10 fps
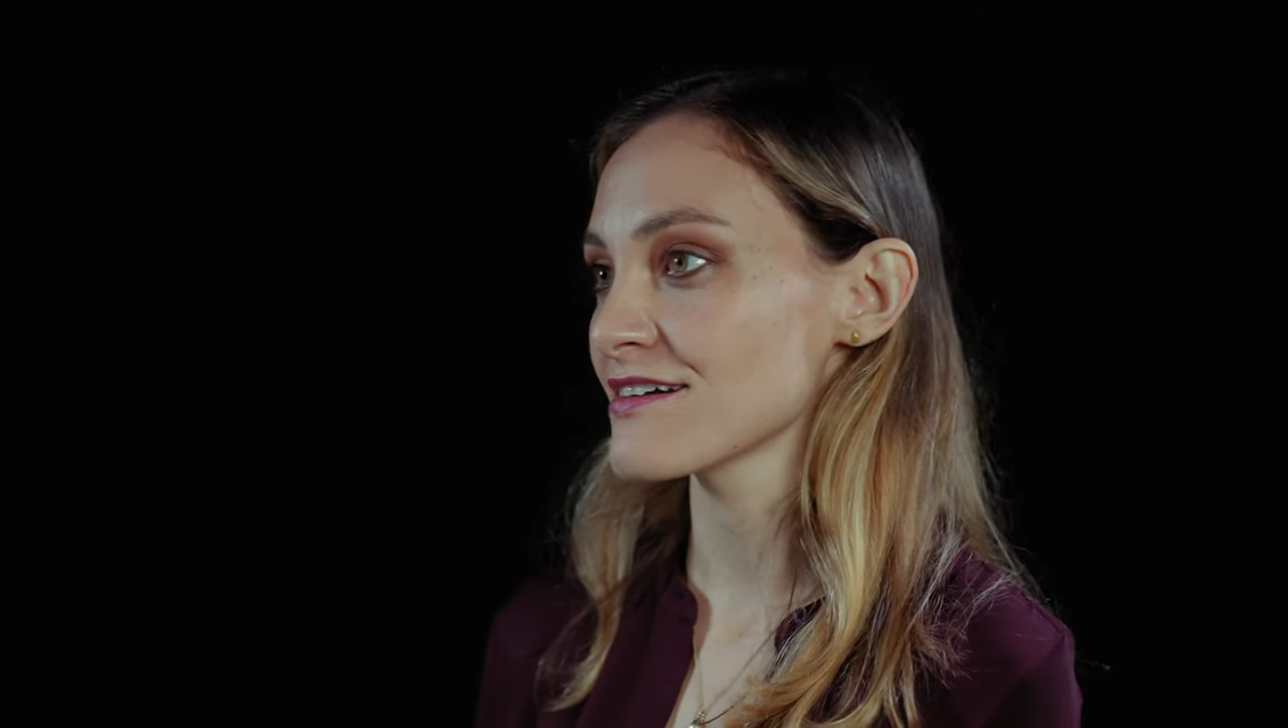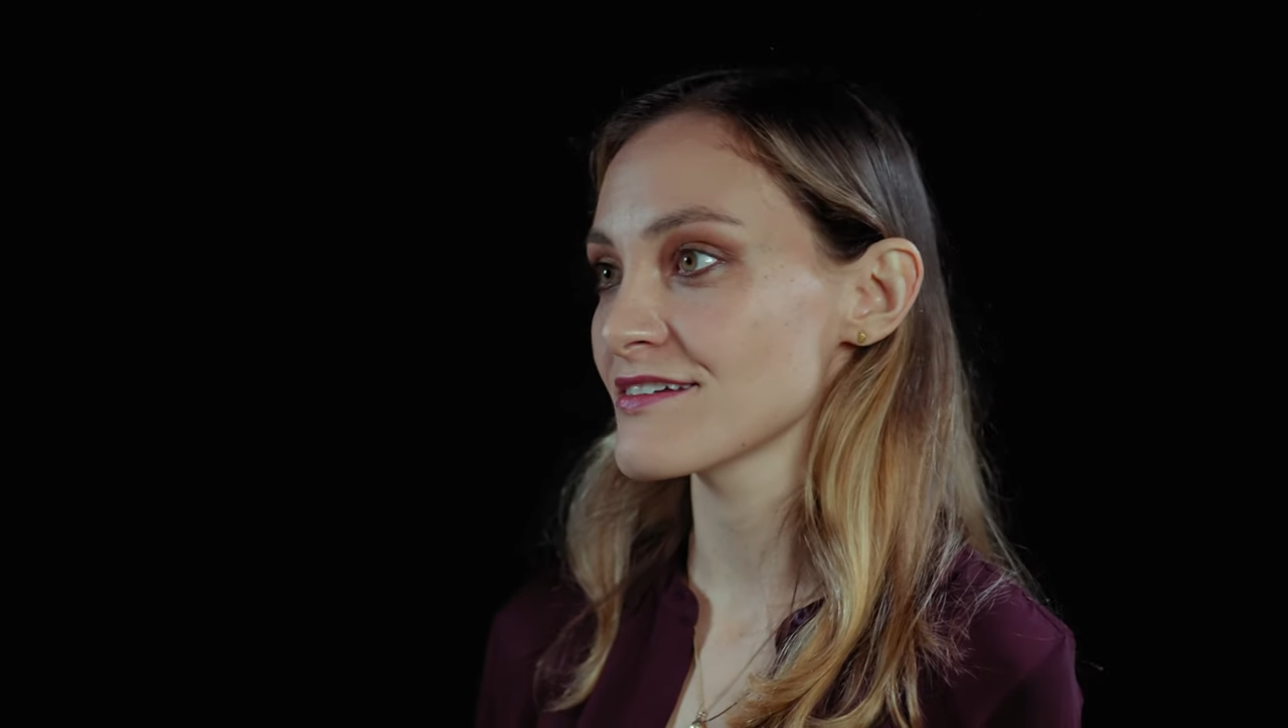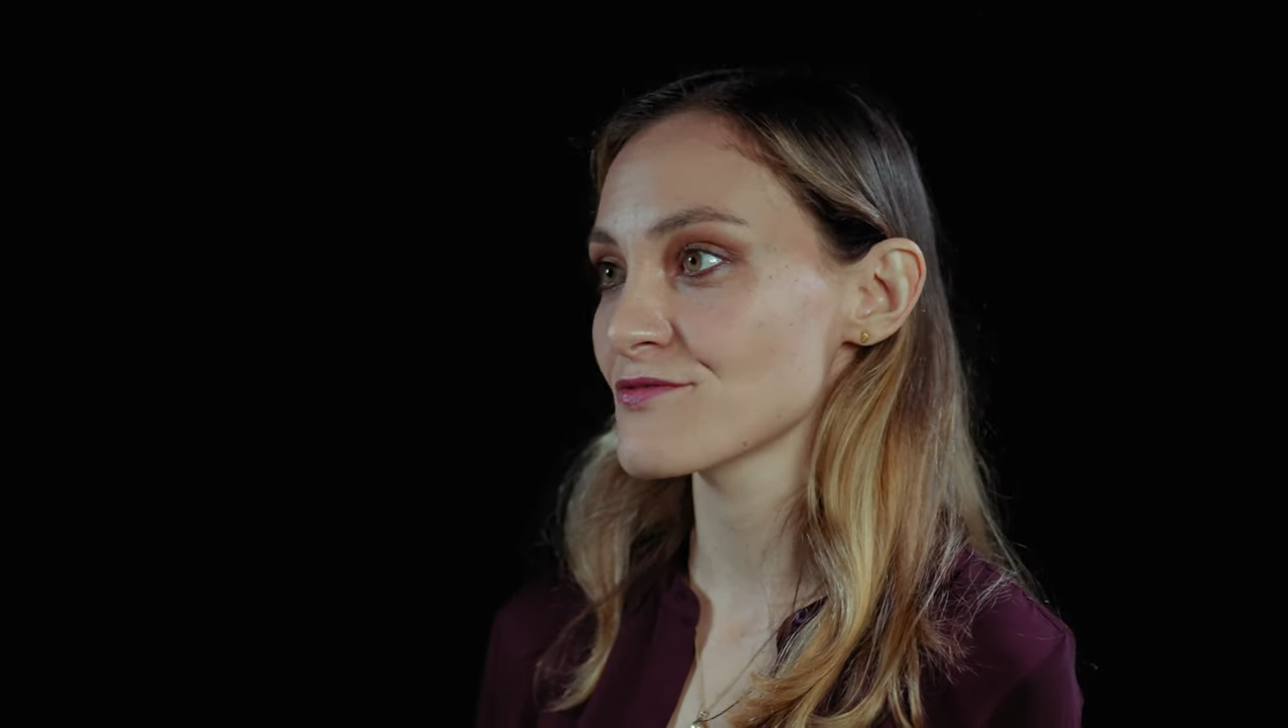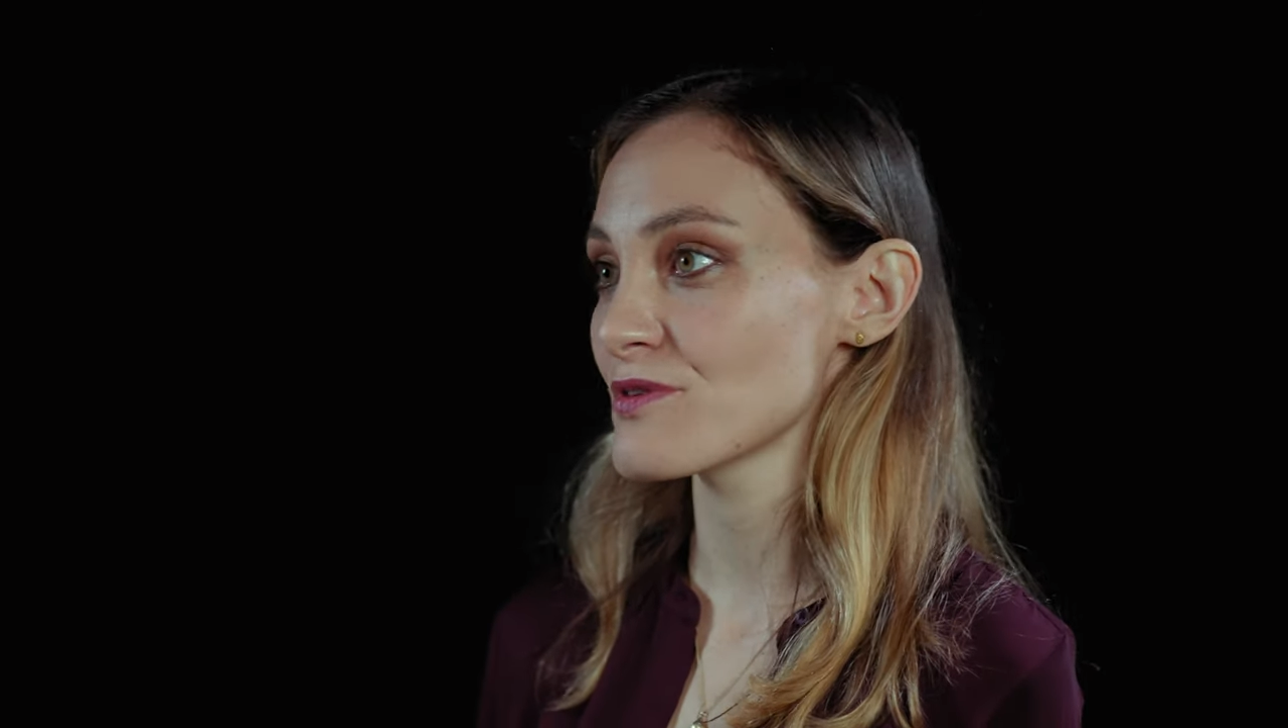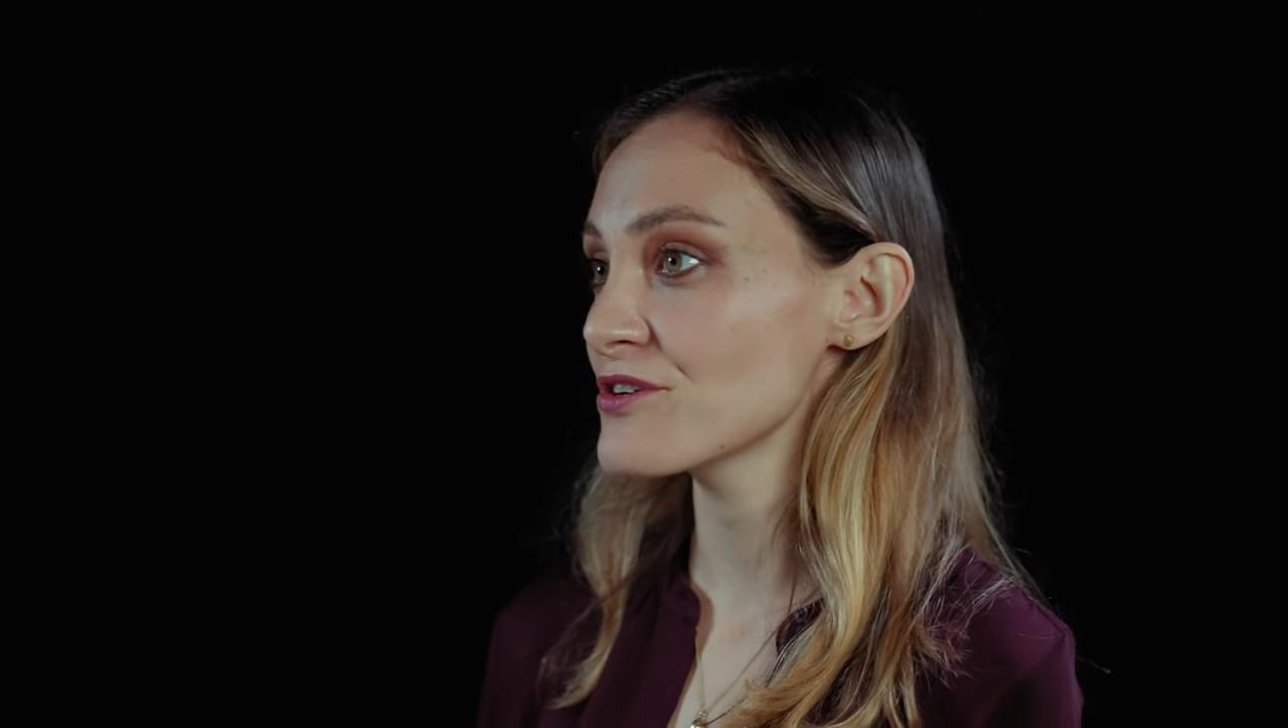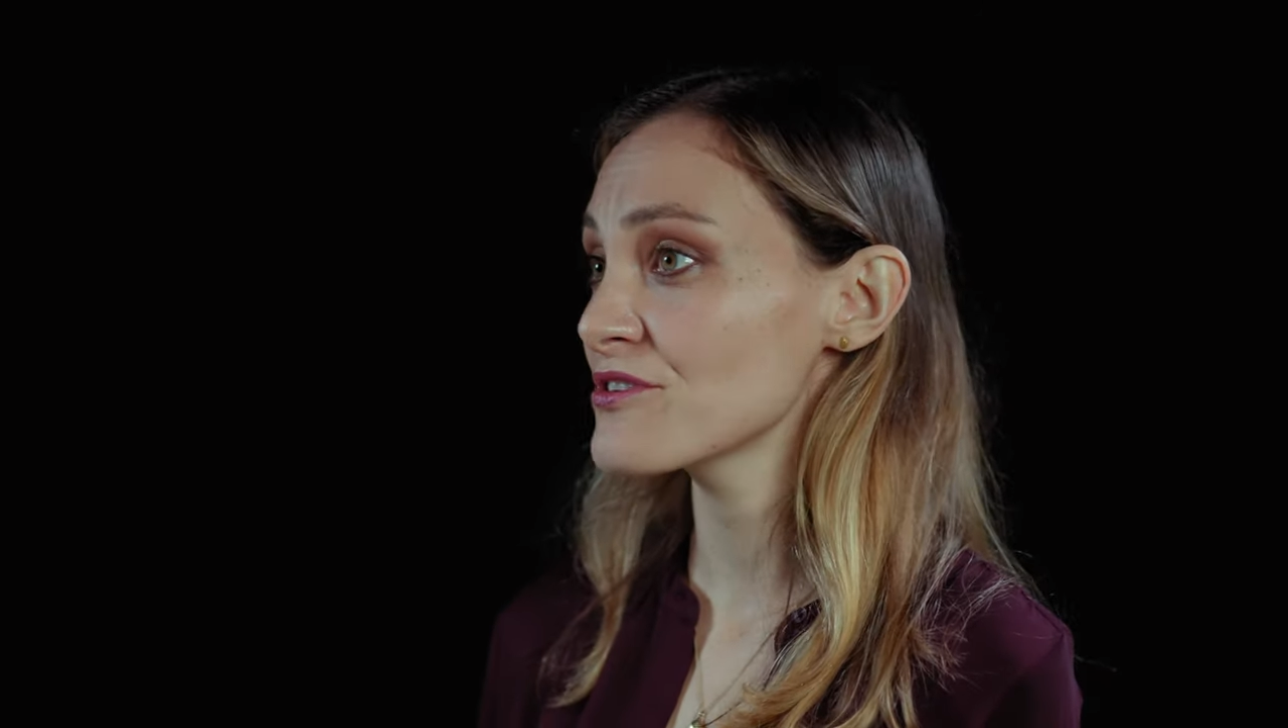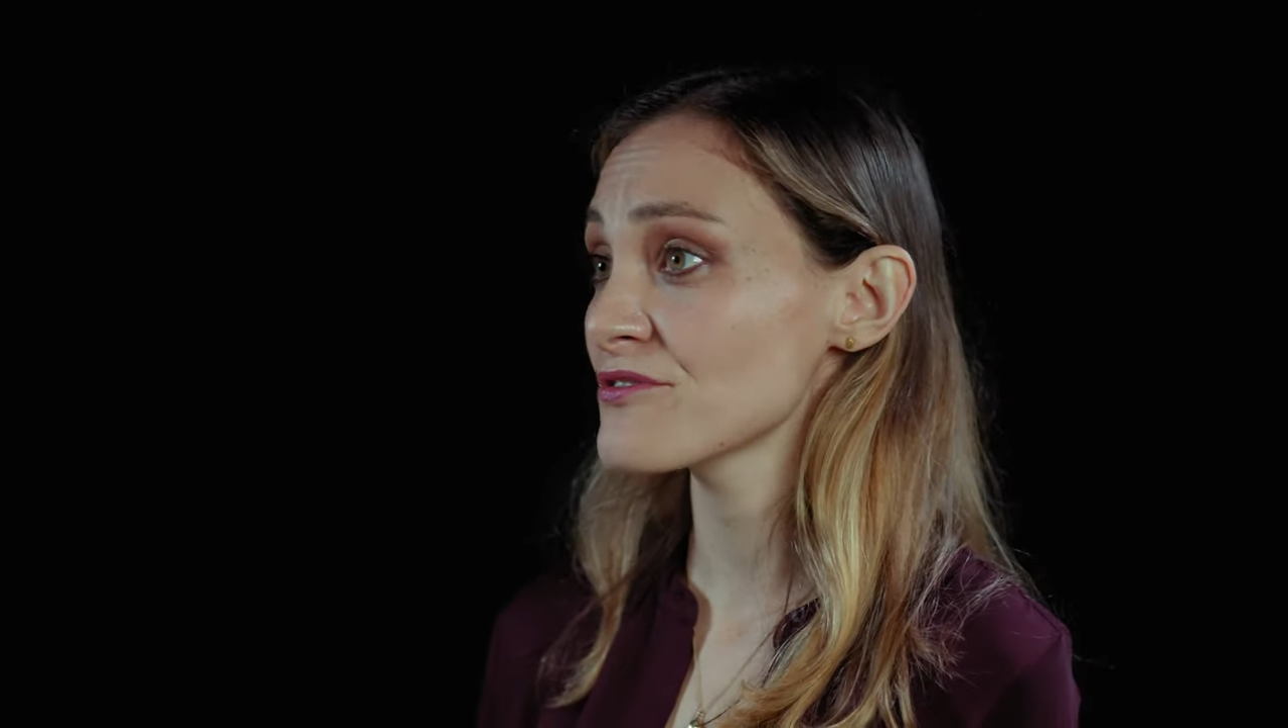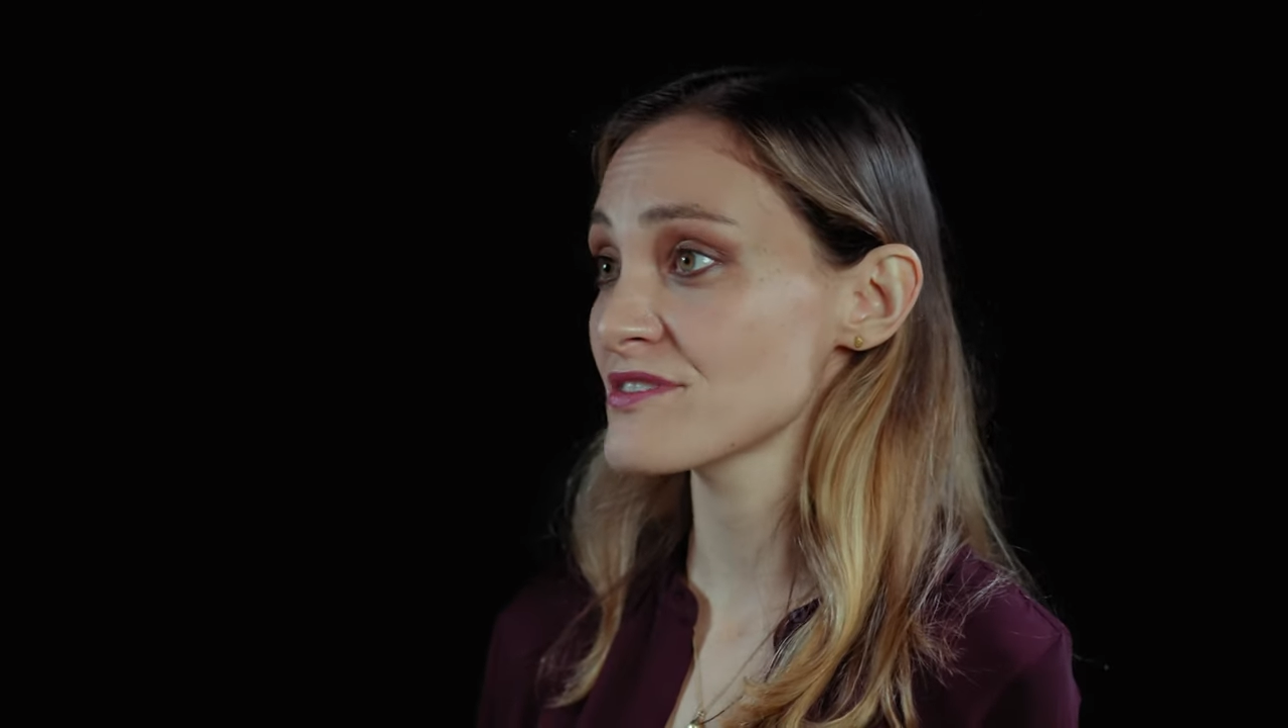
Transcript: because when you're in